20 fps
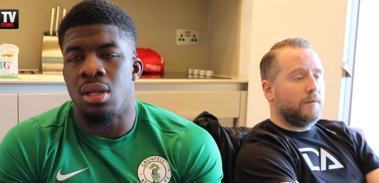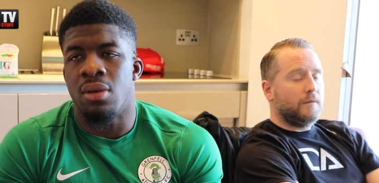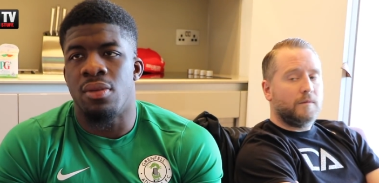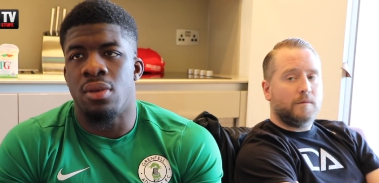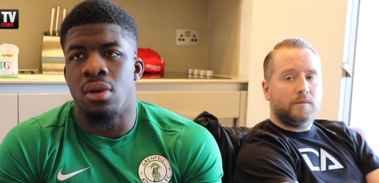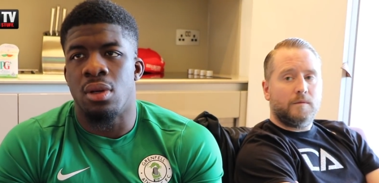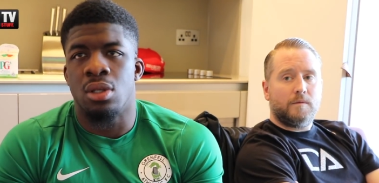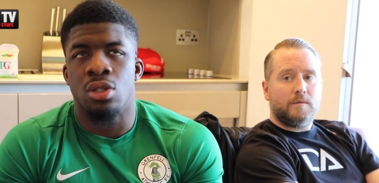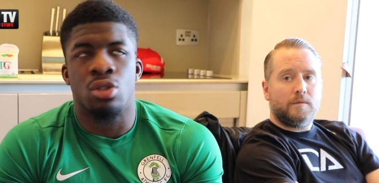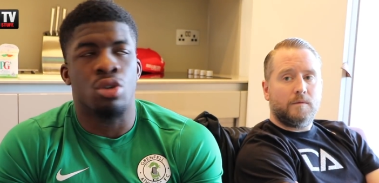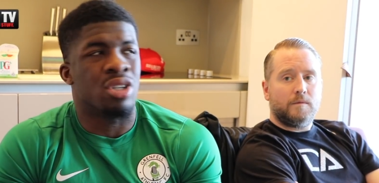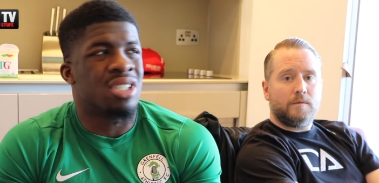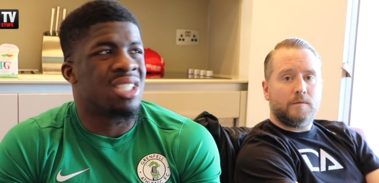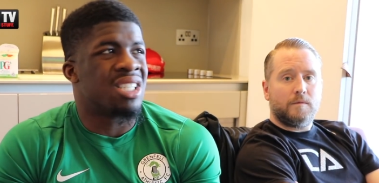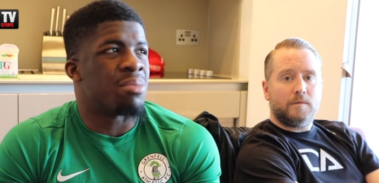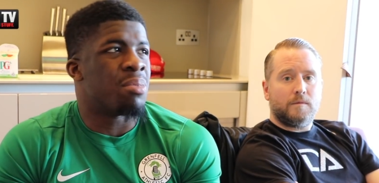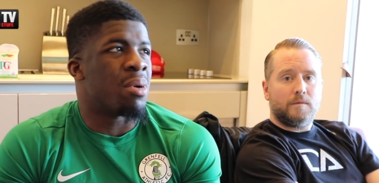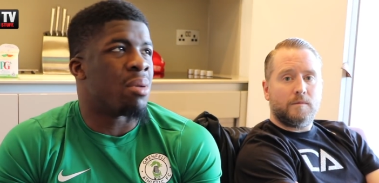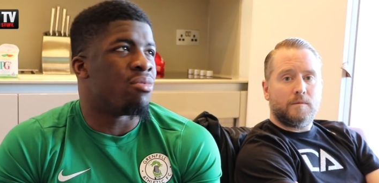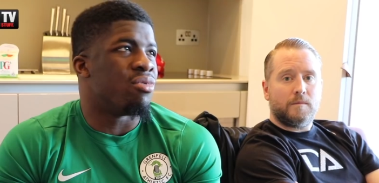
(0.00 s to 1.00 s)
Speaker 1: nothing. It's not a
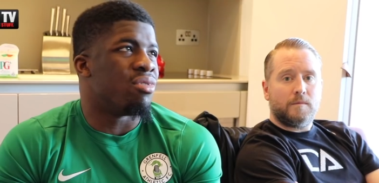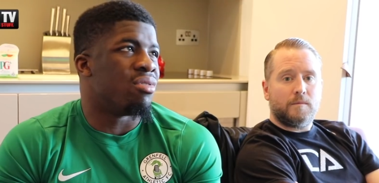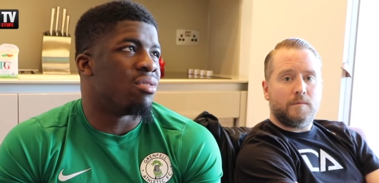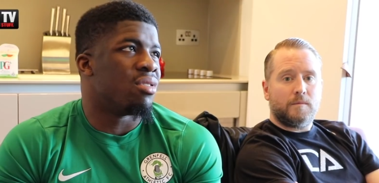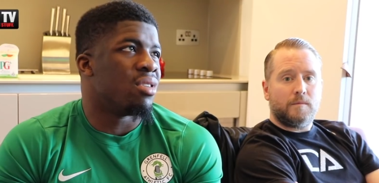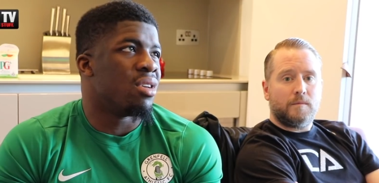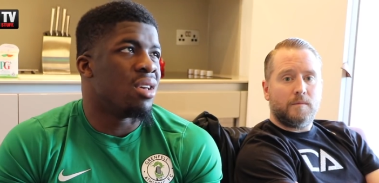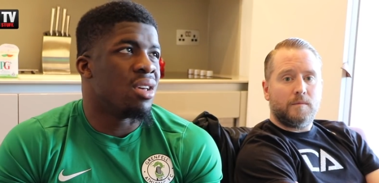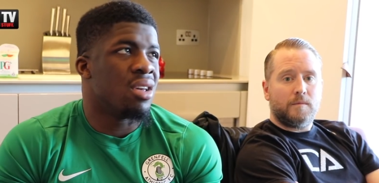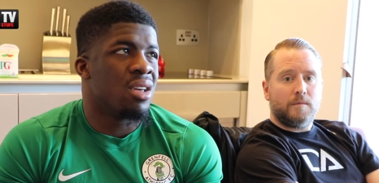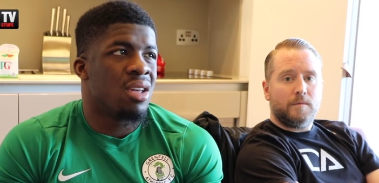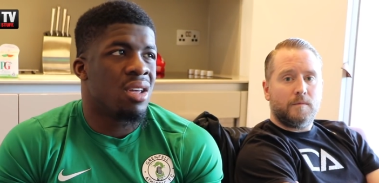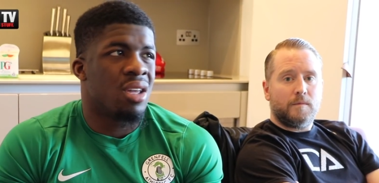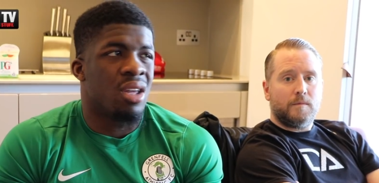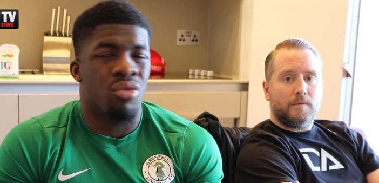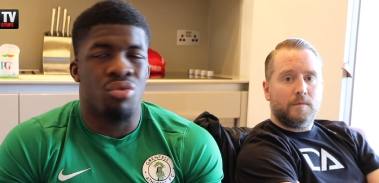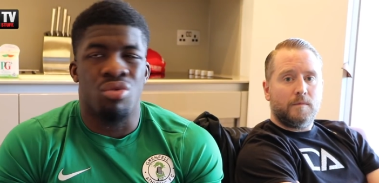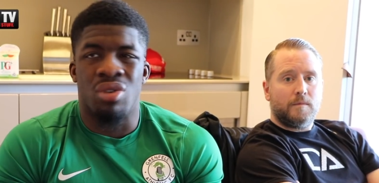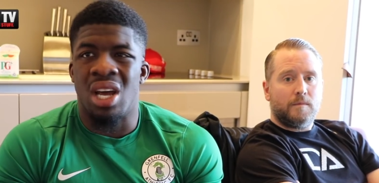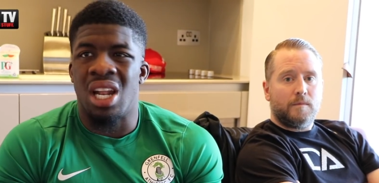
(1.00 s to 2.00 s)
step up in
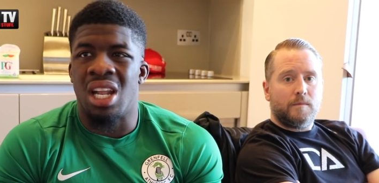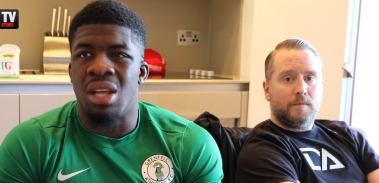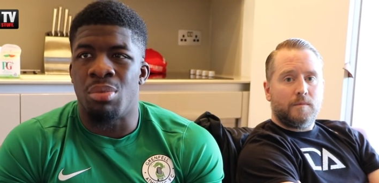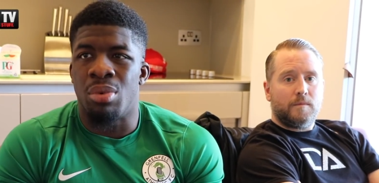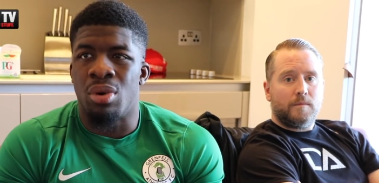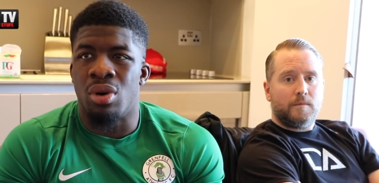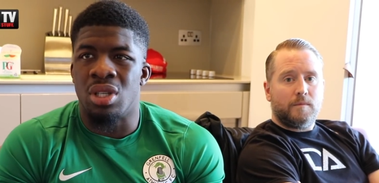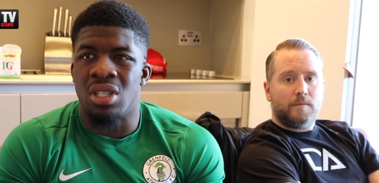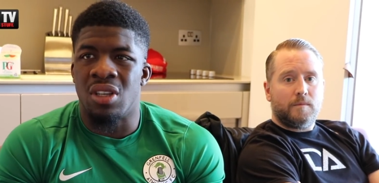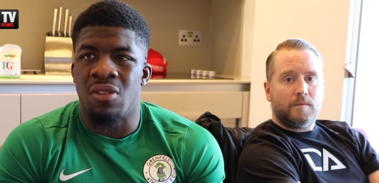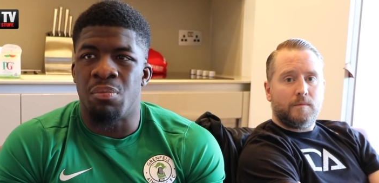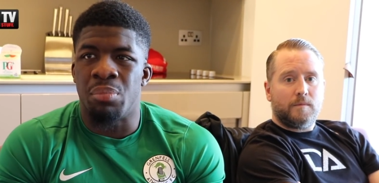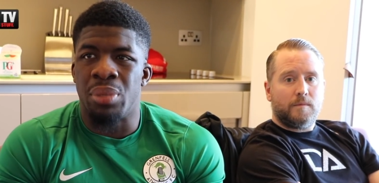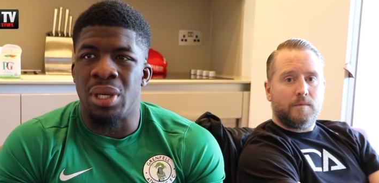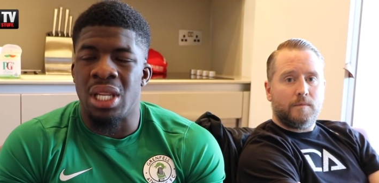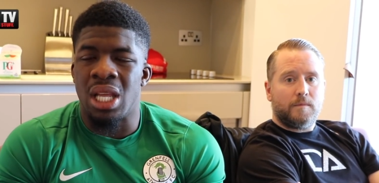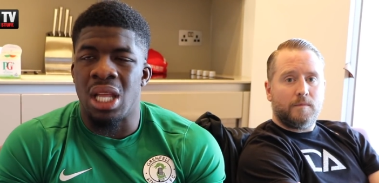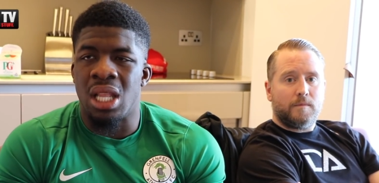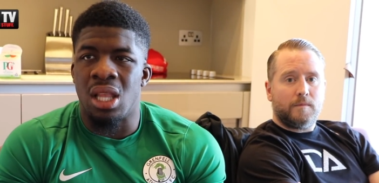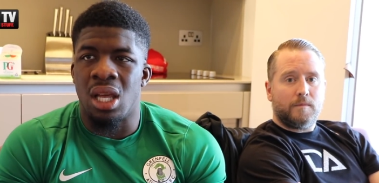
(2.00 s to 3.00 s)
reality because I've been
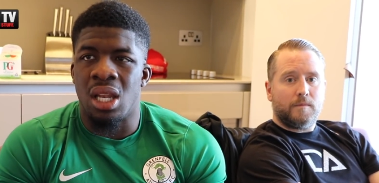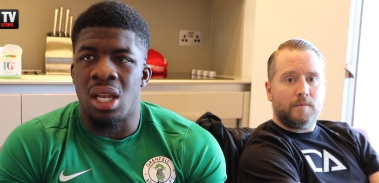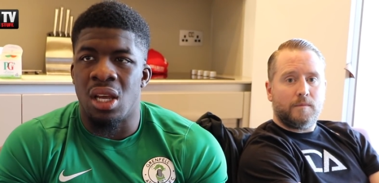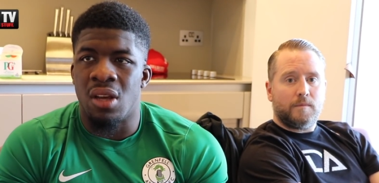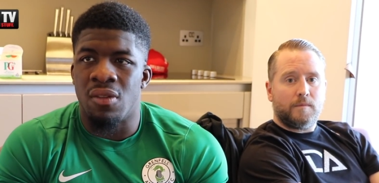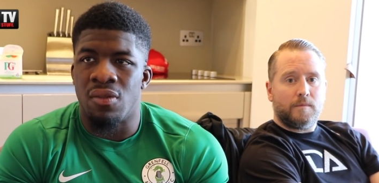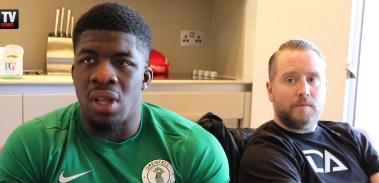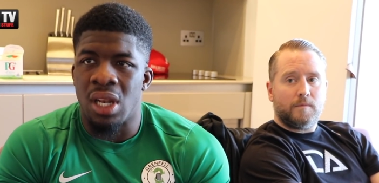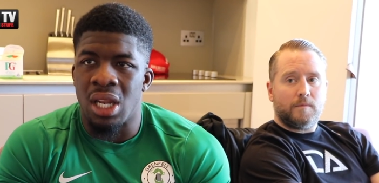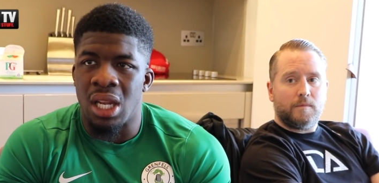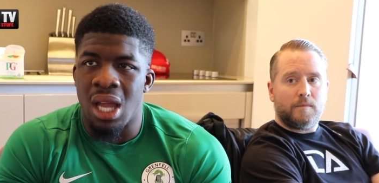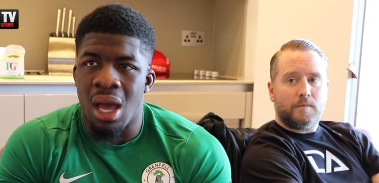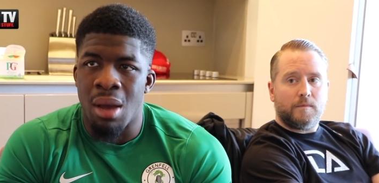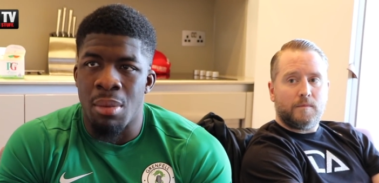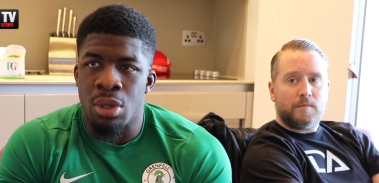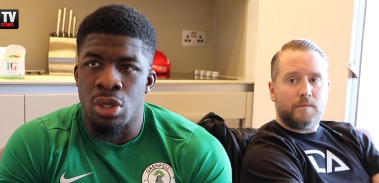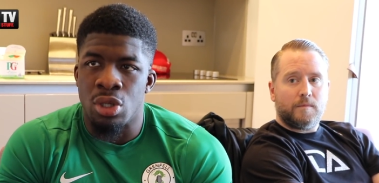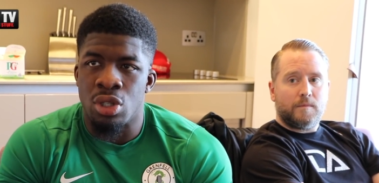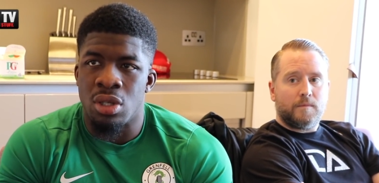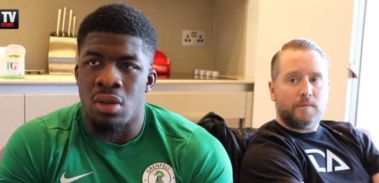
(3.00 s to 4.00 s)
there, done that. I've done it in
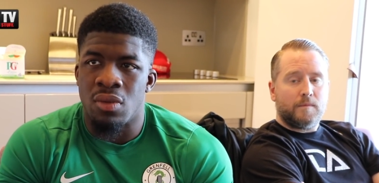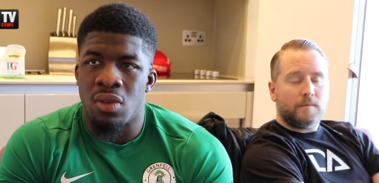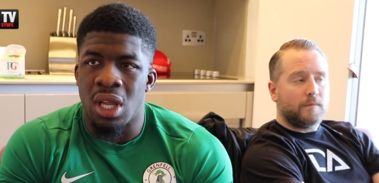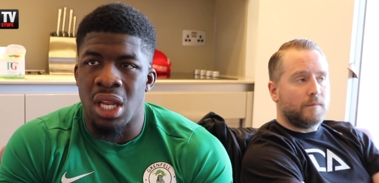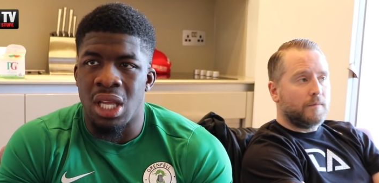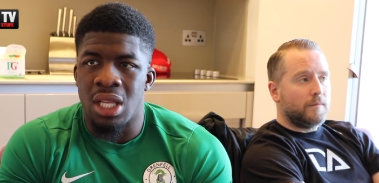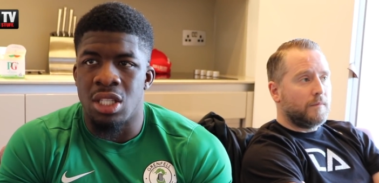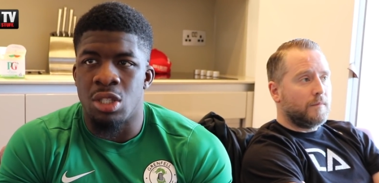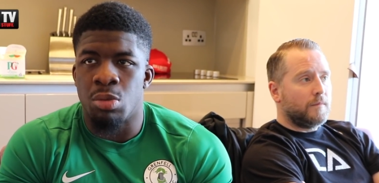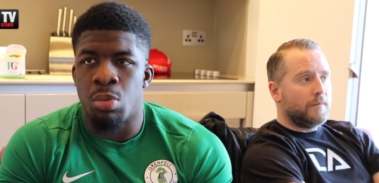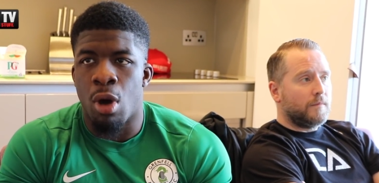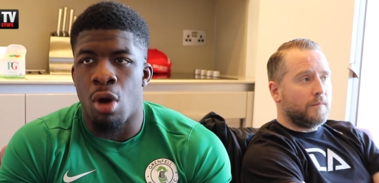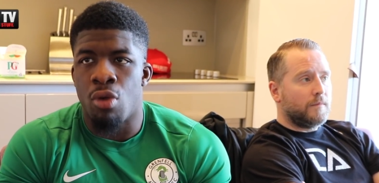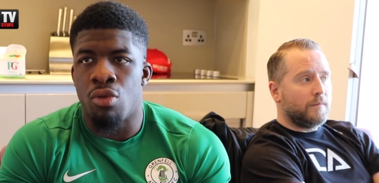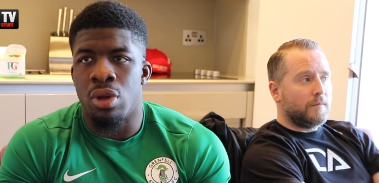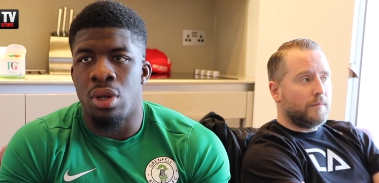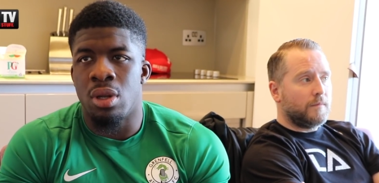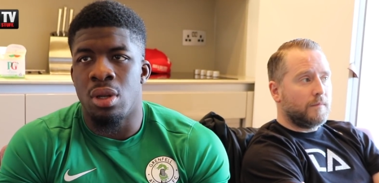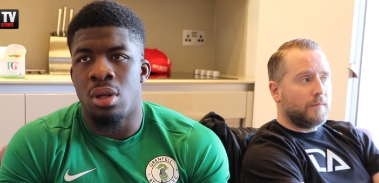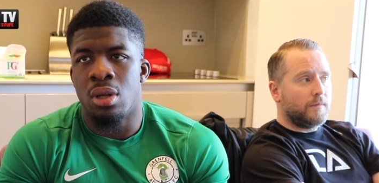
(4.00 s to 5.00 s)
amateurs. I've done it in
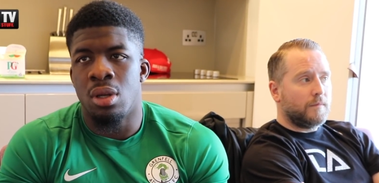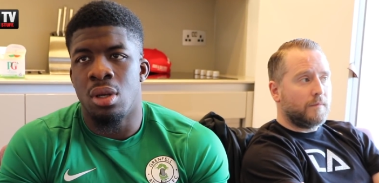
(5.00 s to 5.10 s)
sparring.